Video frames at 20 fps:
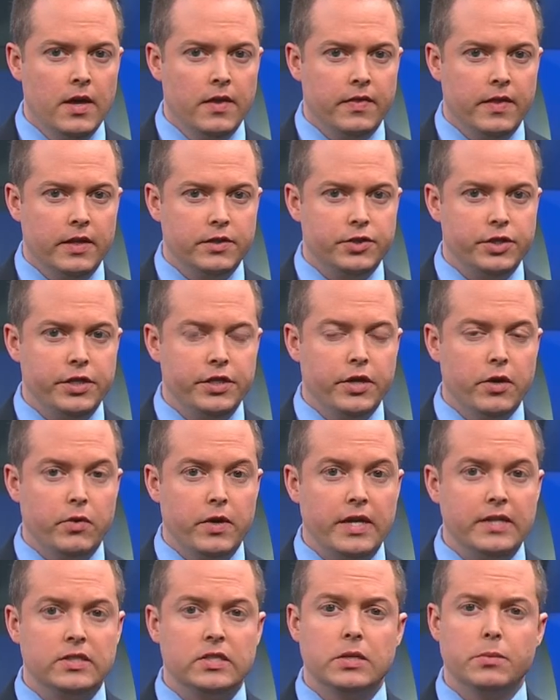that she
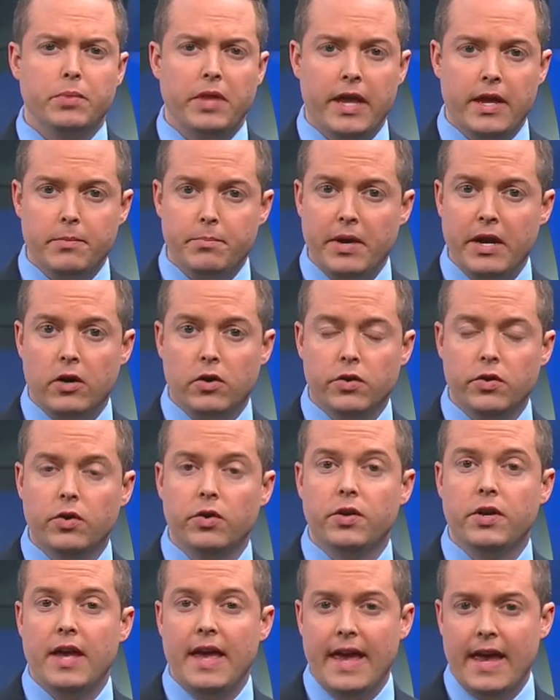donates to Planned
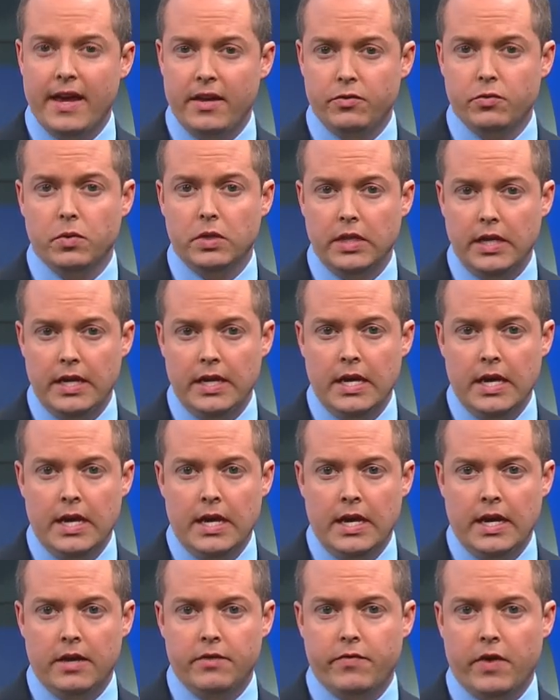Parenthood annually
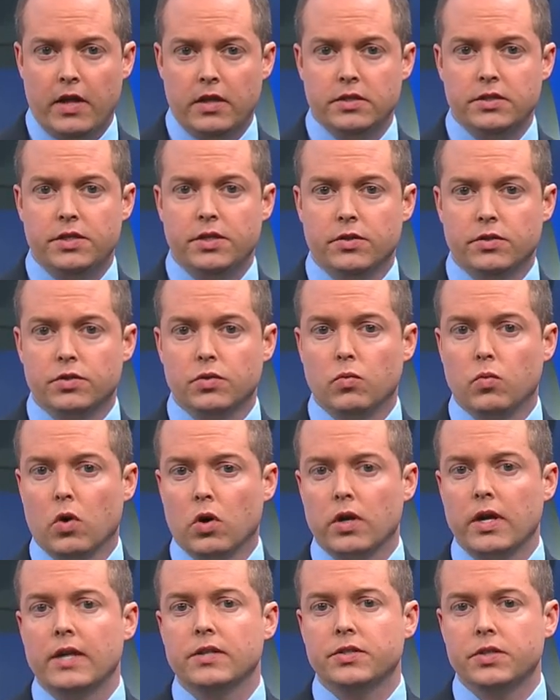and volunteered to
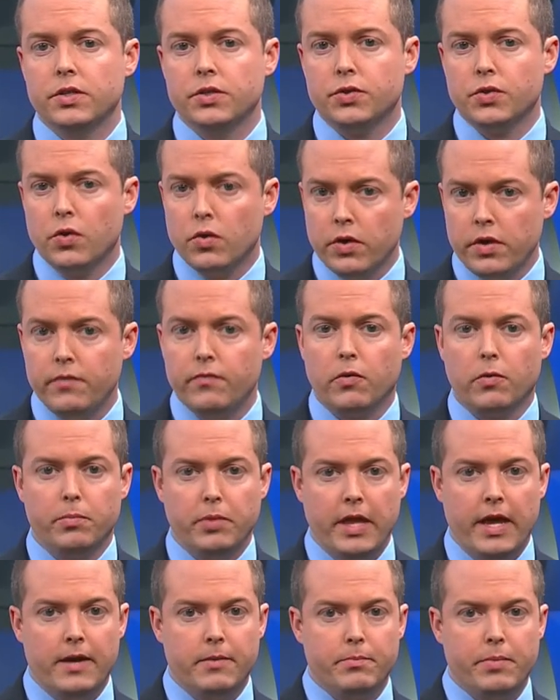work as an attorney for
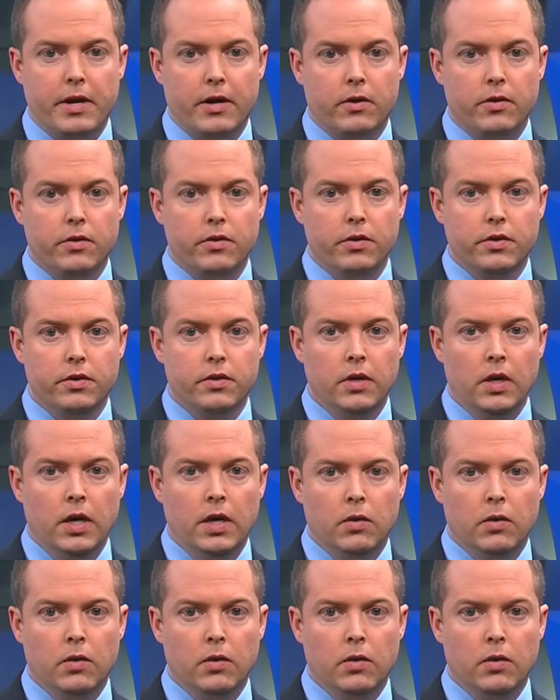Planned Parenthood